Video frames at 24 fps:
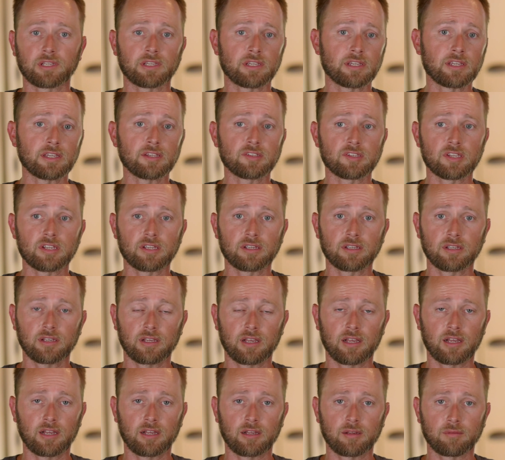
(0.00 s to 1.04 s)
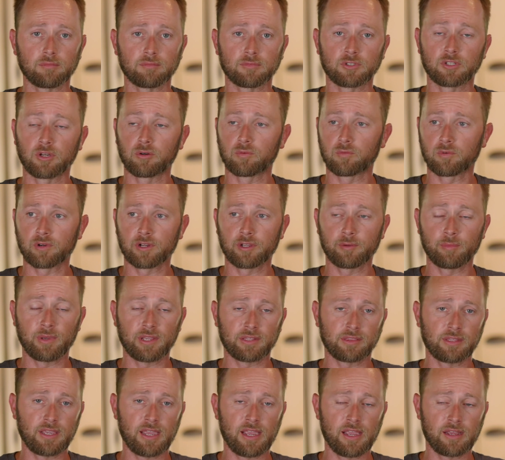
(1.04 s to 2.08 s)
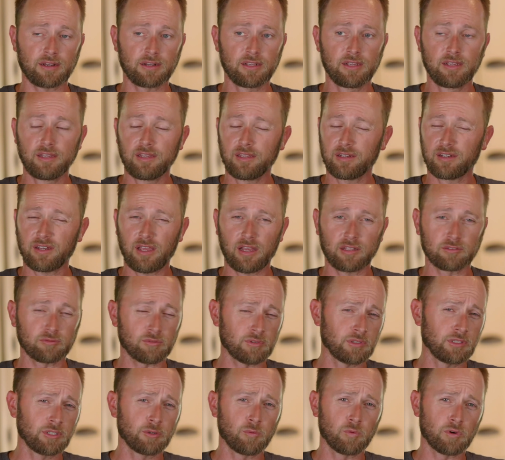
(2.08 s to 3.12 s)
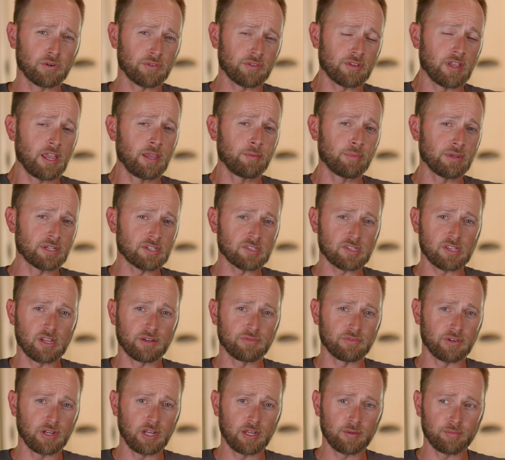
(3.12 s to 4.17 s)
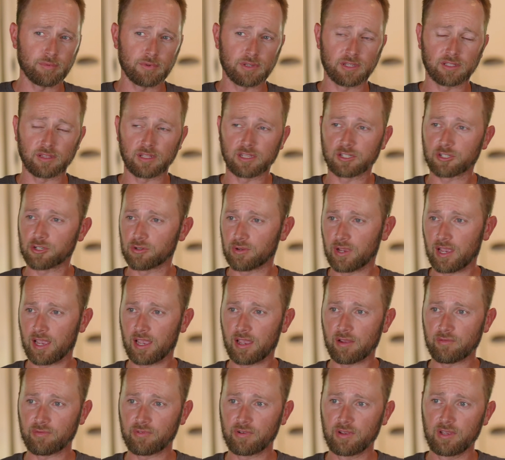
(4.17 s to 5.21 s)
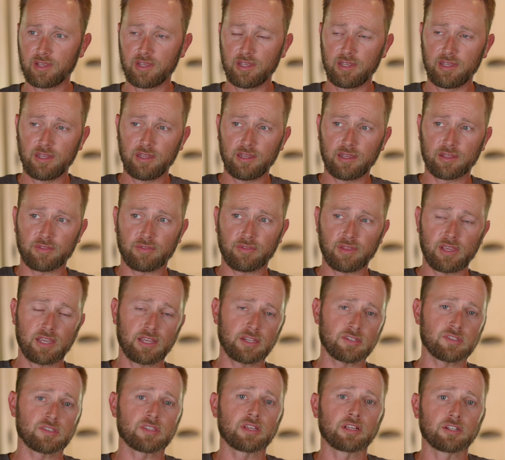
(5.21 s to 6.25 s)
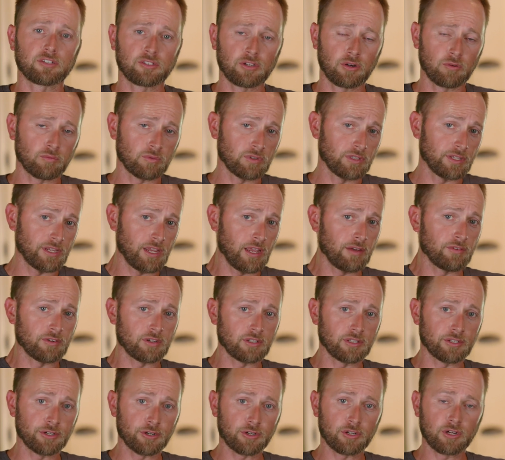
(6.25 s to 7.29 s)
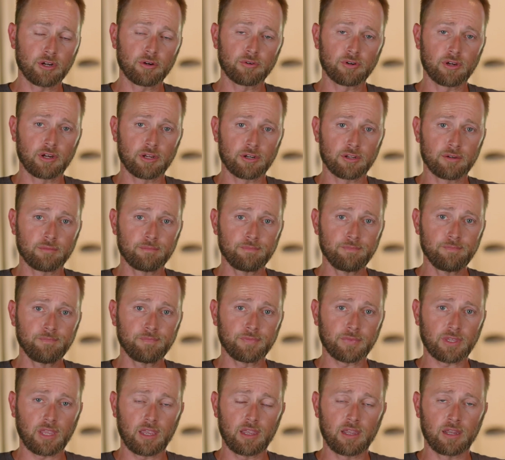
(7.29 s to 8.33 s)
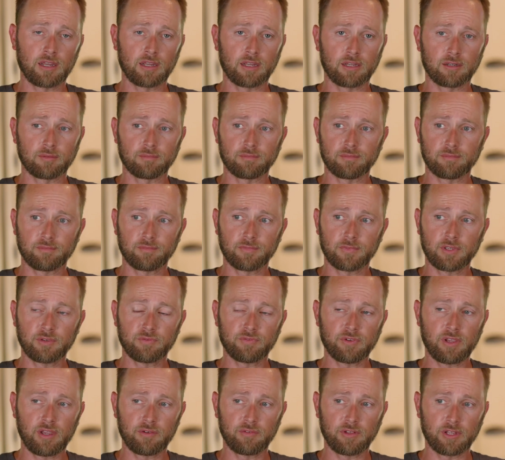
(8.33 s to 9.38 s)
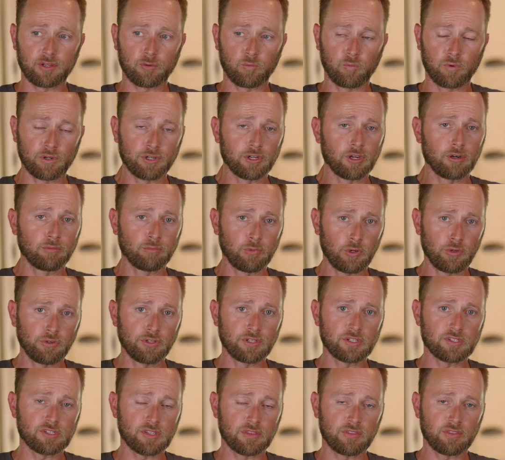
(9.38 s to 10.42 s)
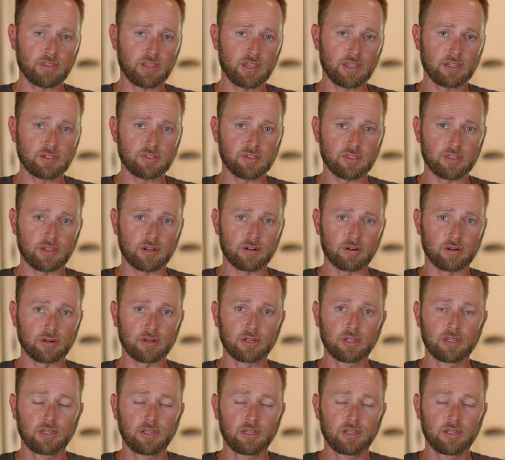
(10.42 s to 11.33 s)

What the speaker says: easy. Don't worry about that. Not really worth taping stuff up unless you have things that don't really have a clear coat on them. If you have like window moldings and things that are